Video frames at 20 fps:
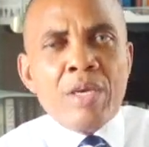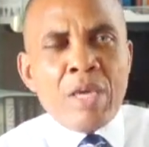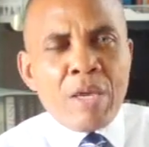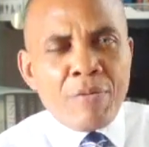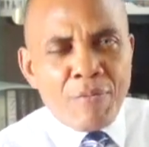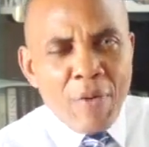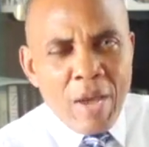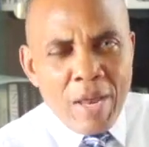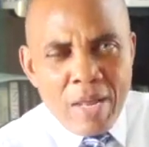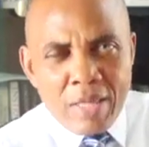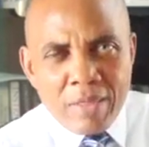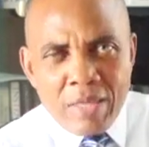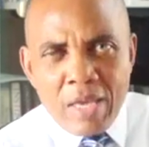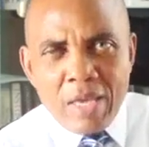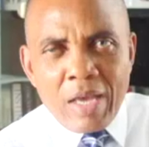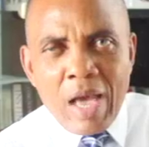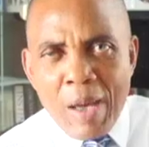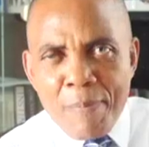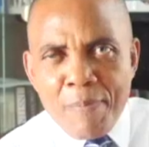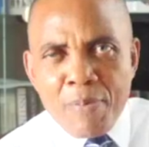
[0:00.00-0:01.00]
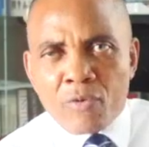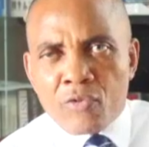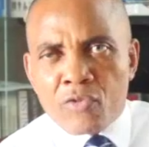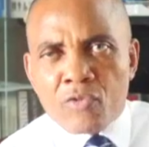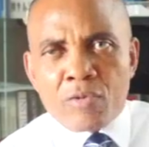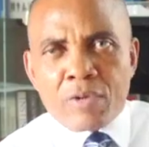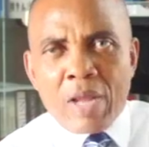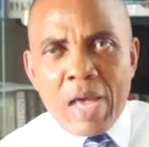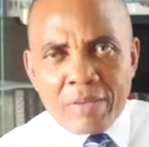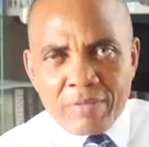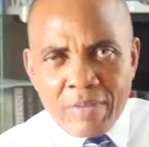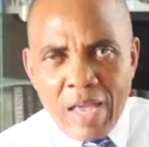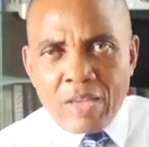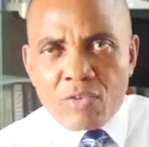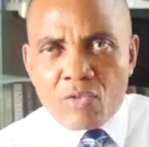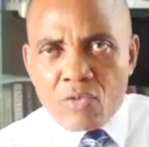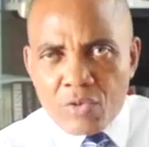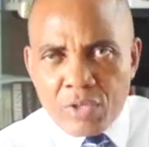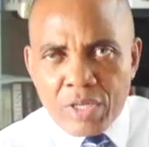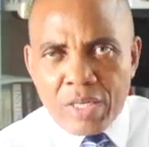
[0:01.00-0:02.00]
If anything happens to that
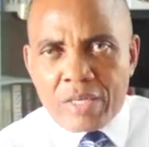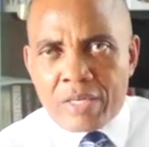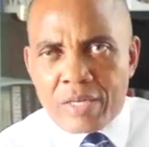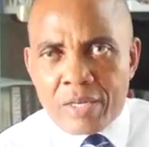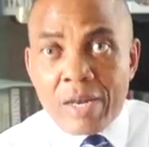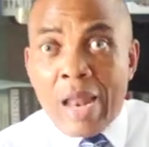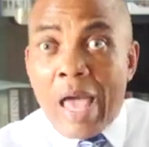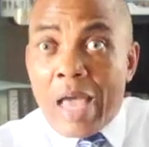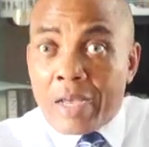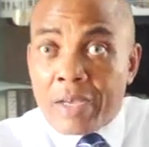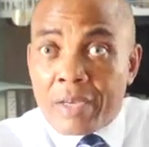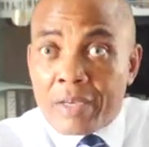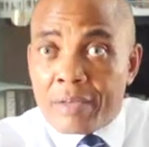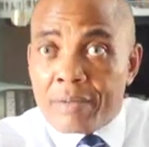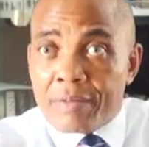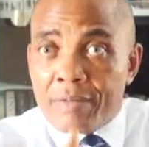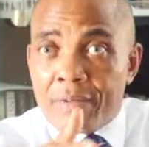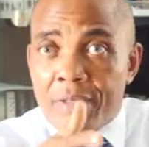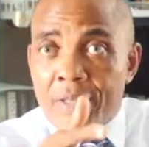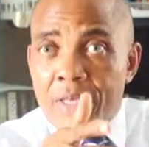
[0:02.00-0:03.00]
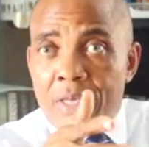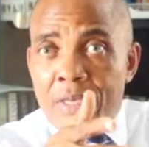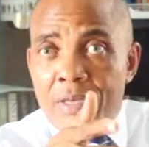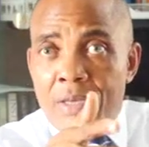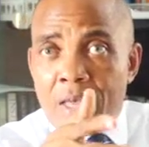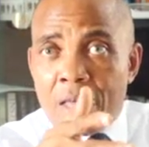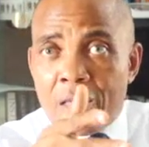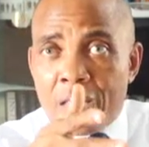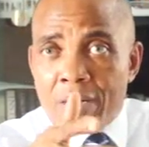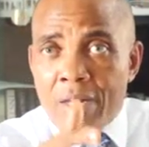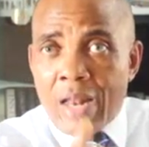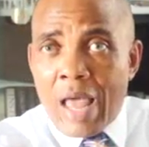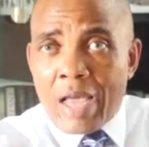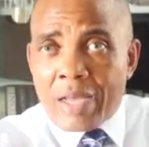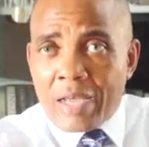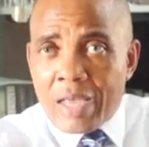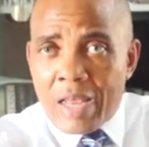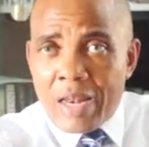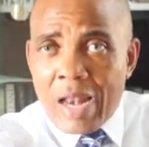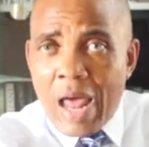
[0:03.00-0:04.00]
title deed, like a
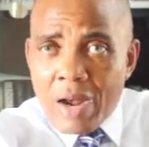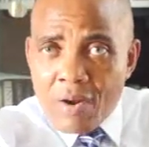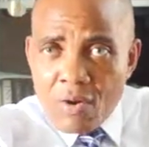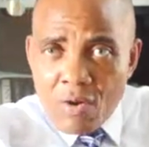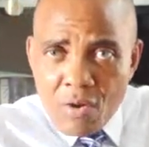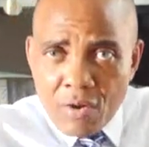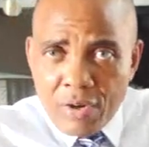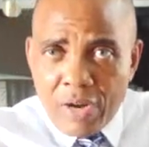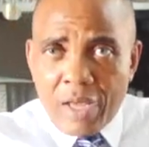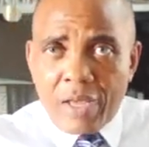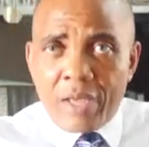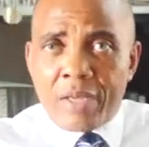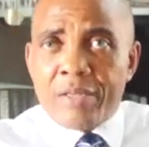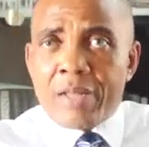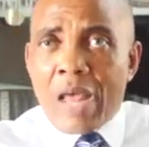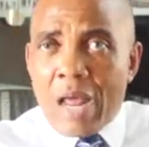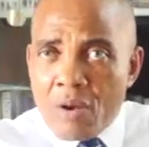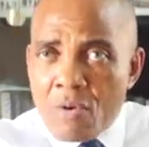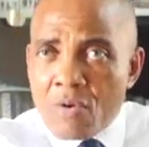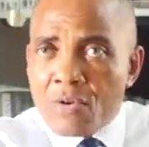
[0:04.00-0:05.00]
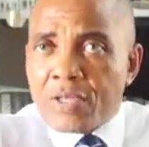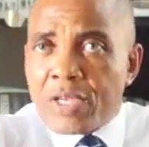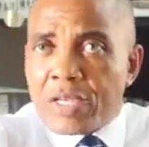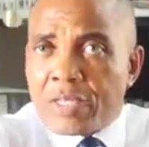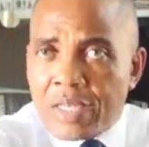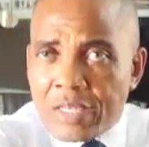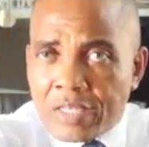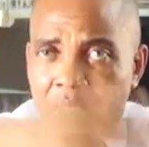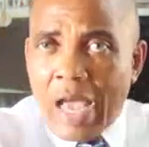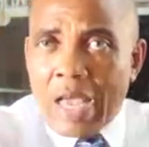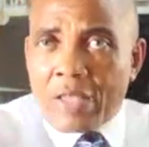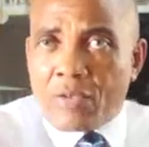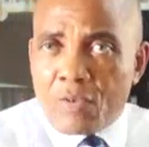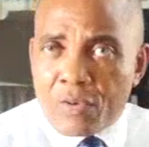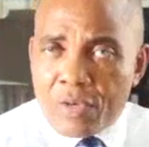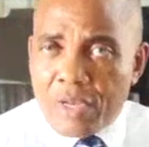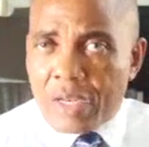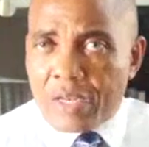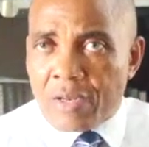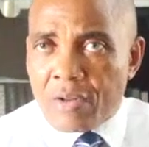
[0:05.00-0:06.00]
landowner that loses his
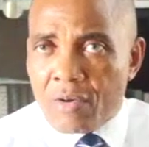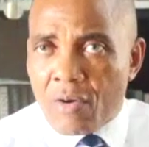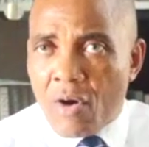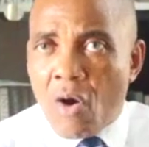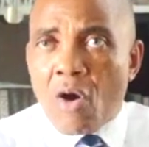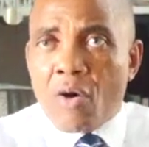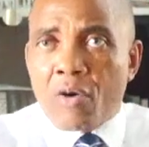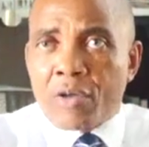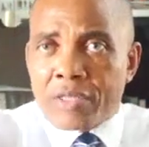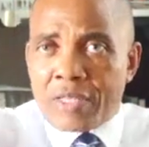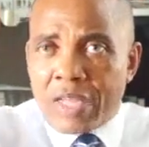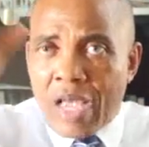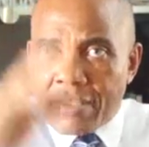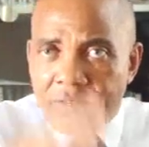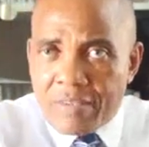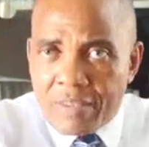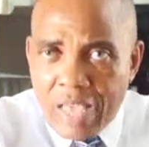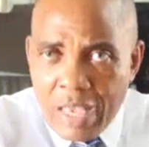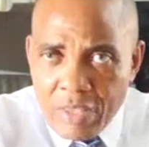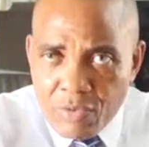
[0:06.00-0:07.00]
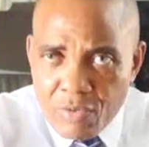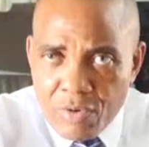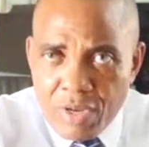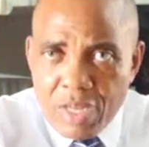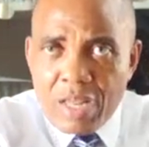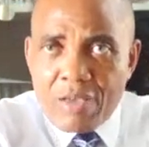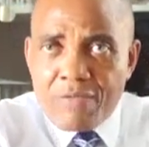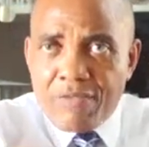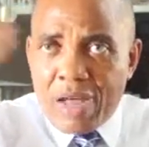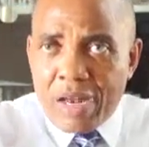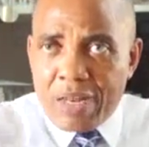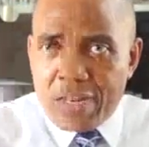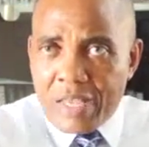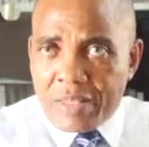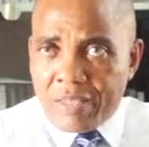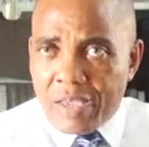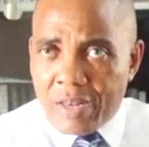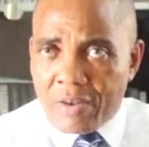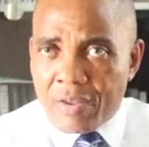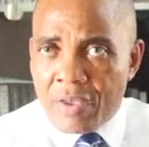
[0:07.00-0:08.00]
title deed or gets the title deed
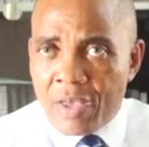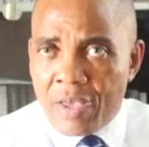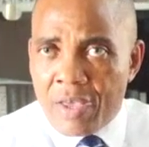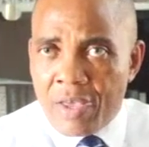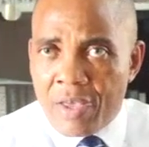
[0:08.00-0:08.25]
invalidated,